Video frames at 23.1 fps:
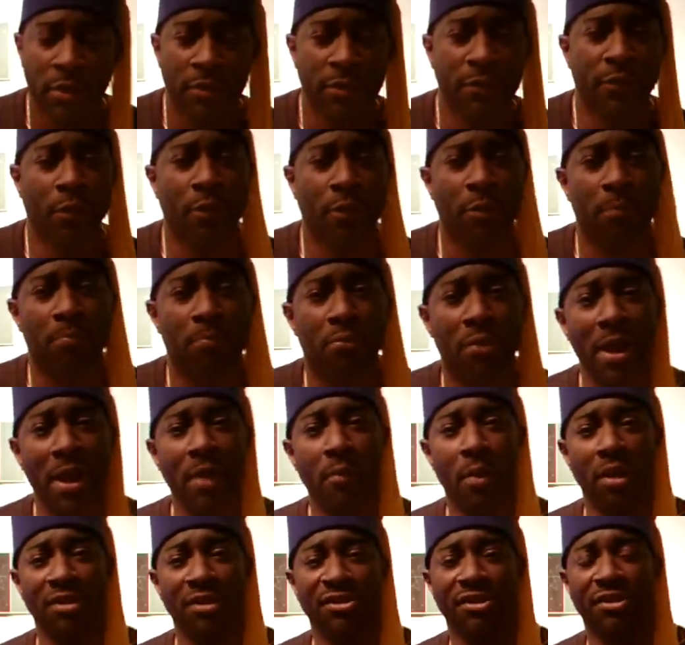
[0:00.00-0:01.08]
So the
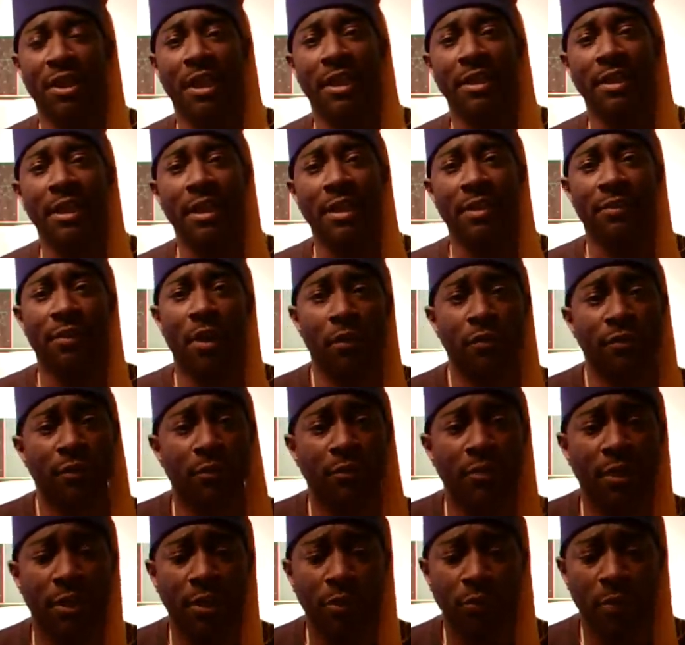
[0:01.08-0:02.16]
brainwashing technique is also
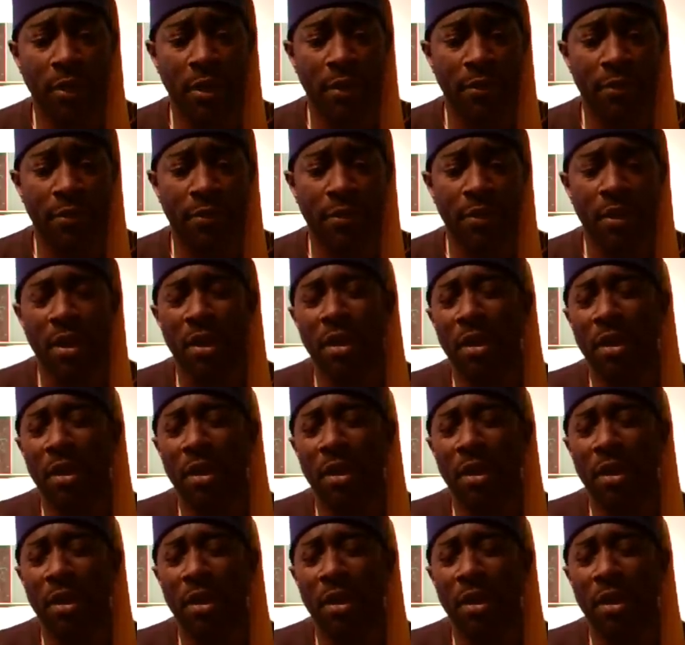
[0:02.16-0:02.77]
dealing with